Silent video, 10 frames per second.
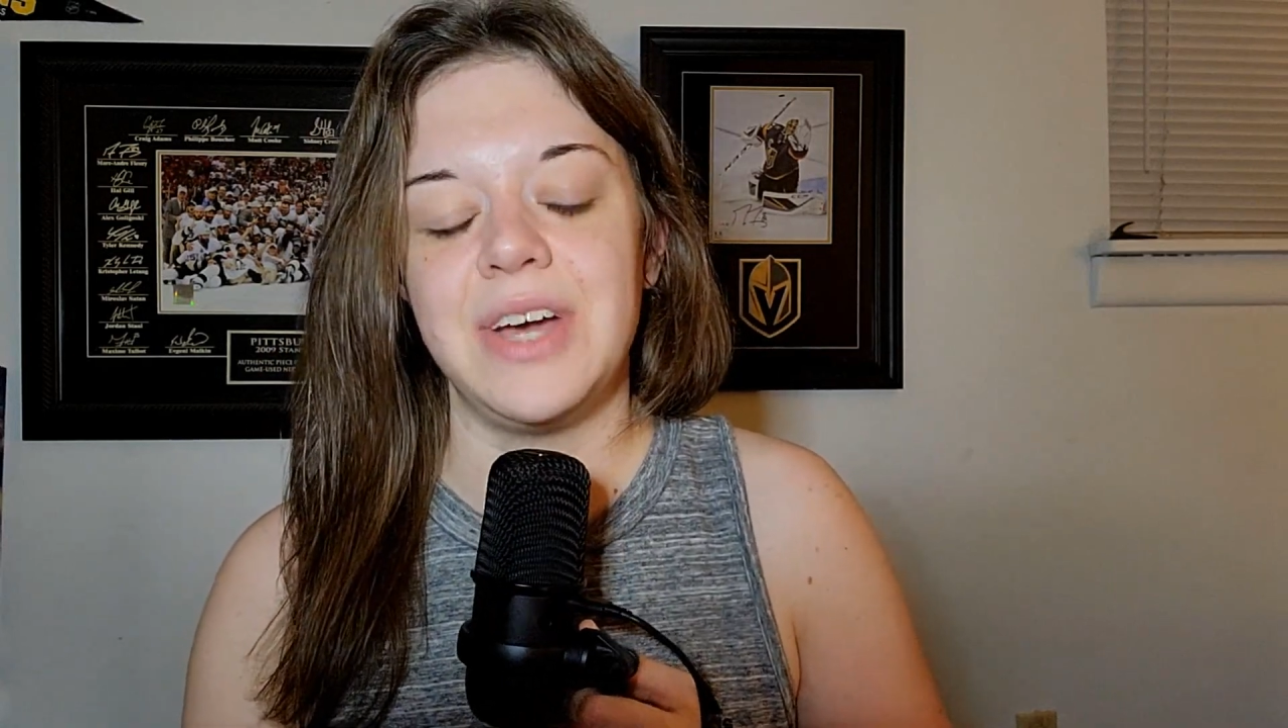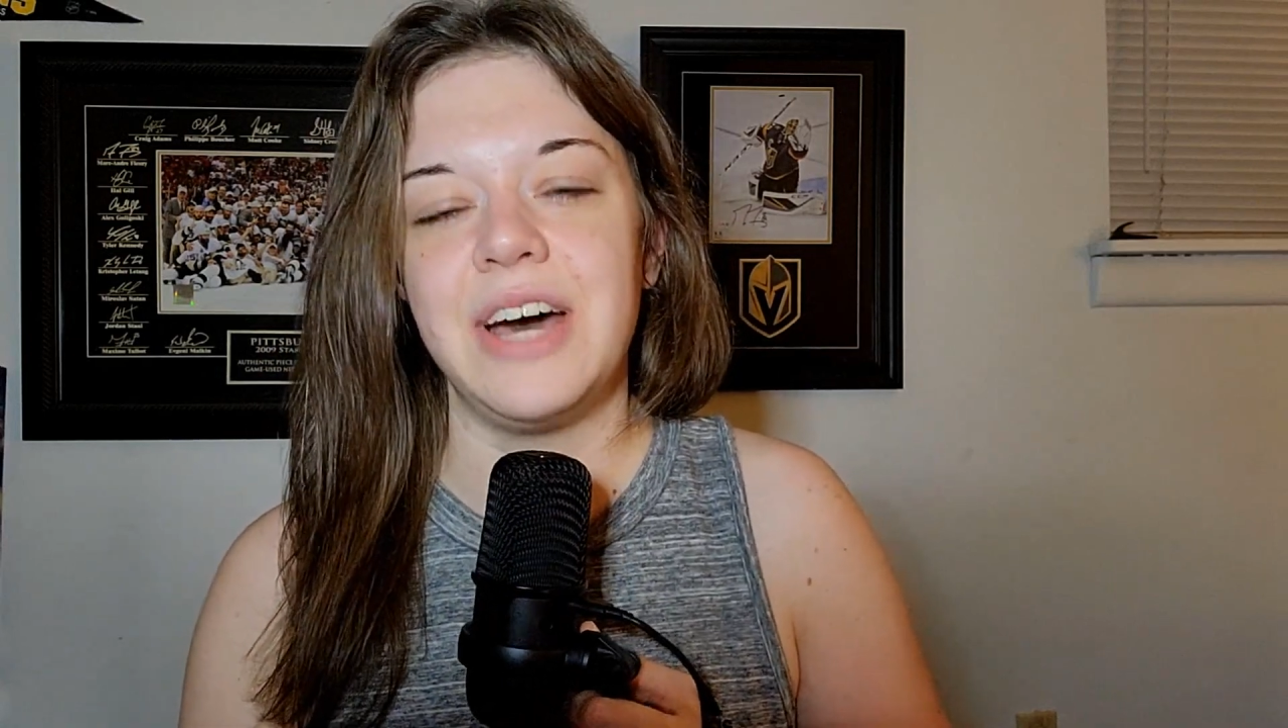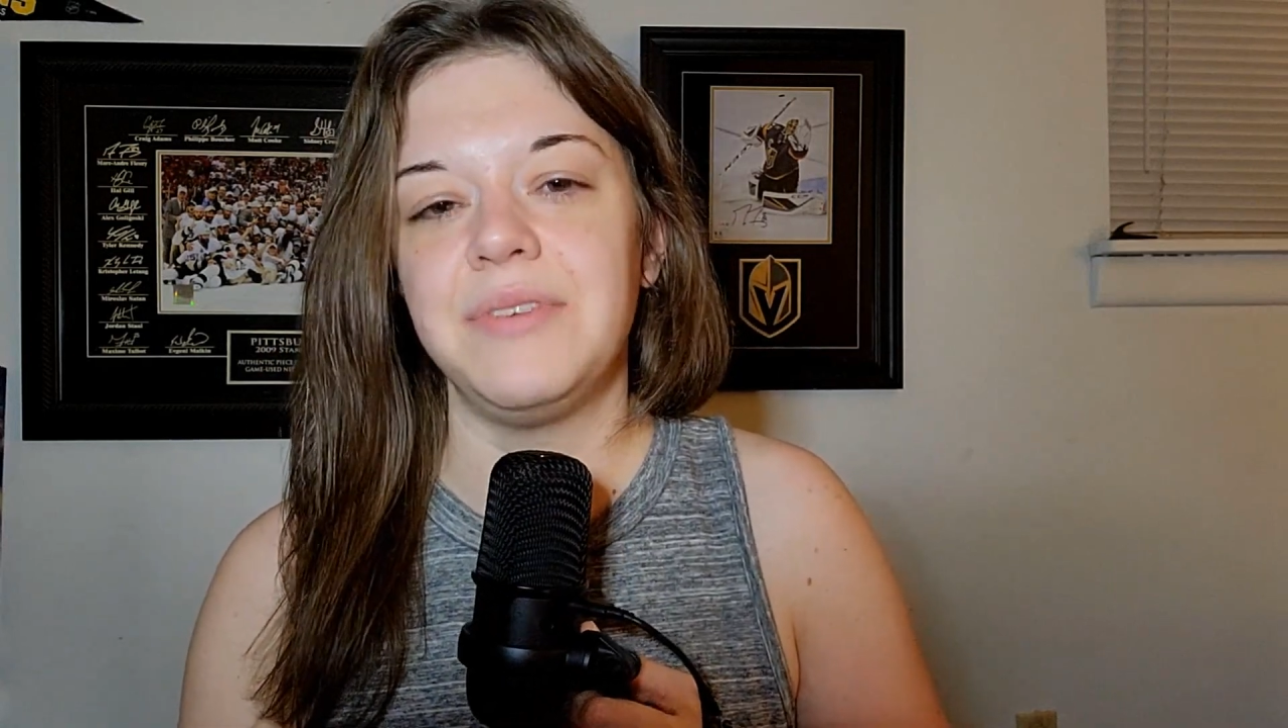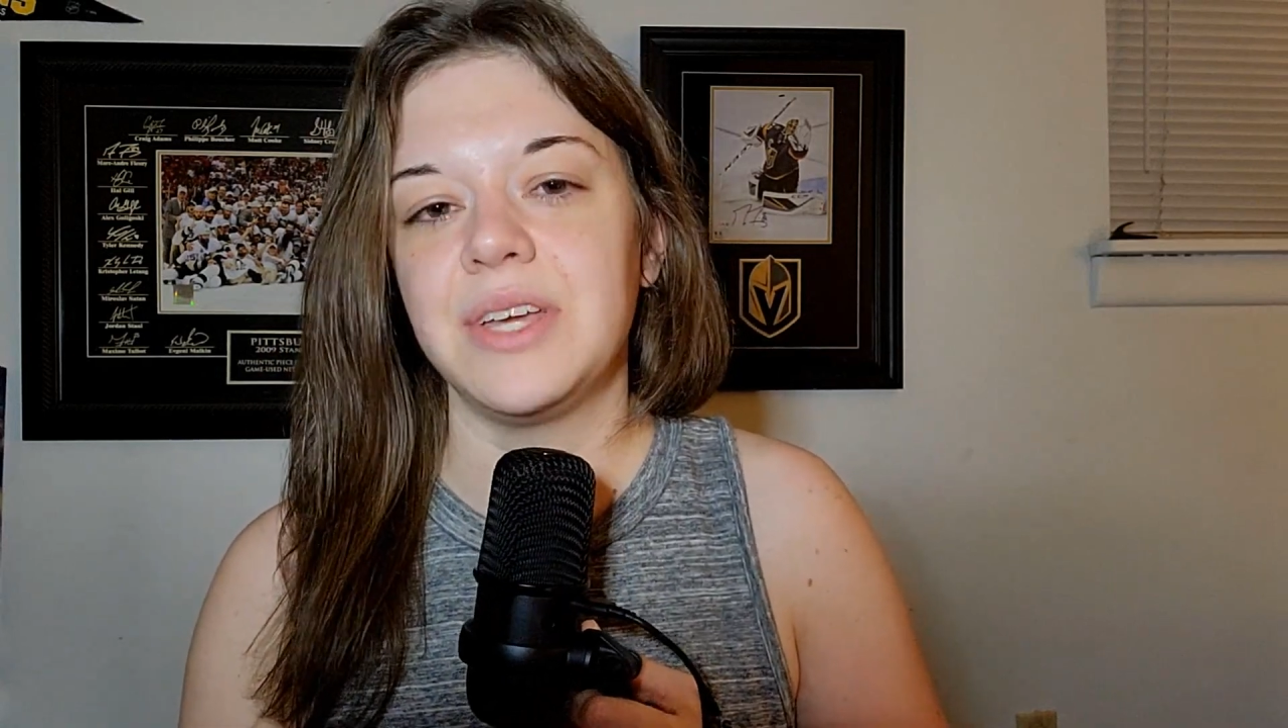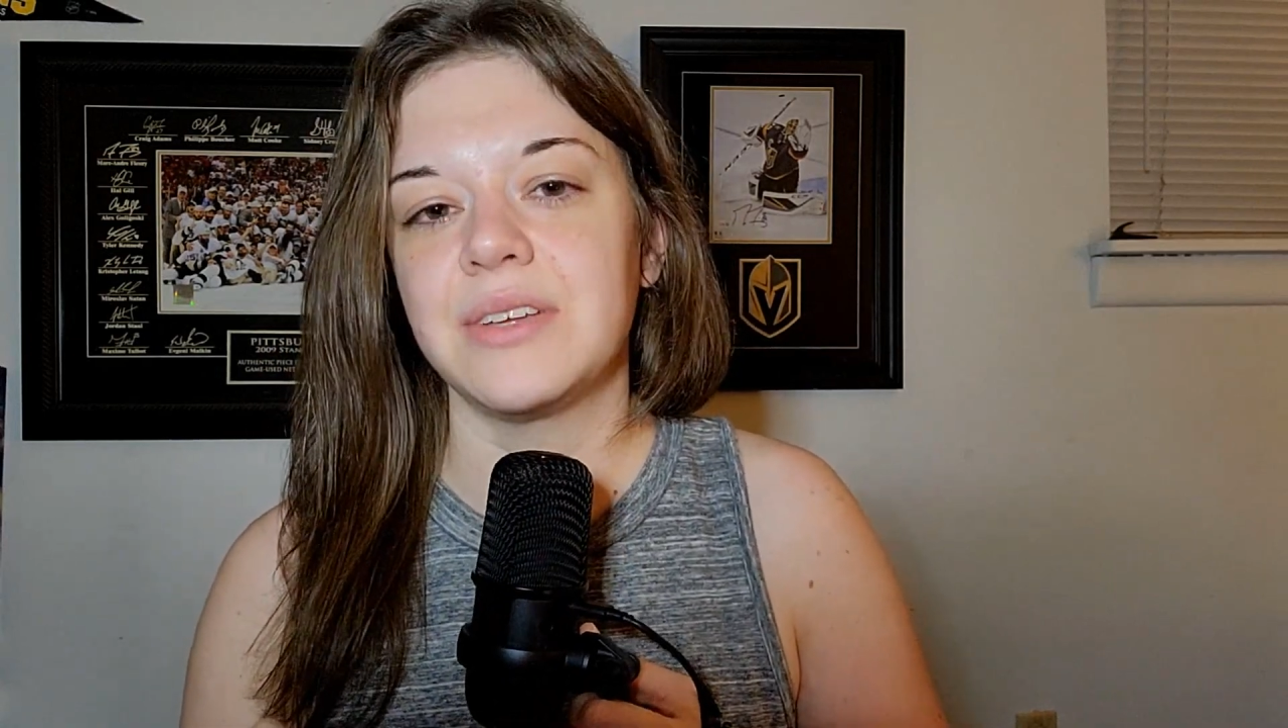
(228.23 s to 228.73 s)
having